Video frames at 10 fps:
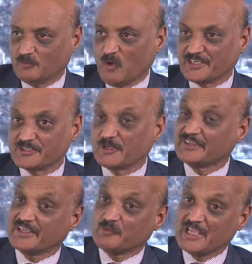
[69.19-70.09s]
want to,
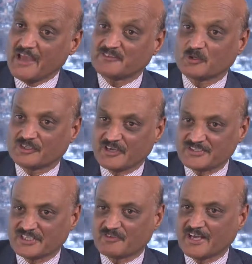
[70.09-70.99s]
and then we have to
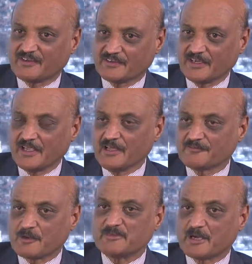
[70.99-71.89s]
address it right
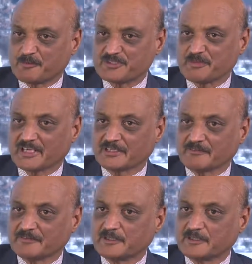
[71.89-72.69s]
from their perspective.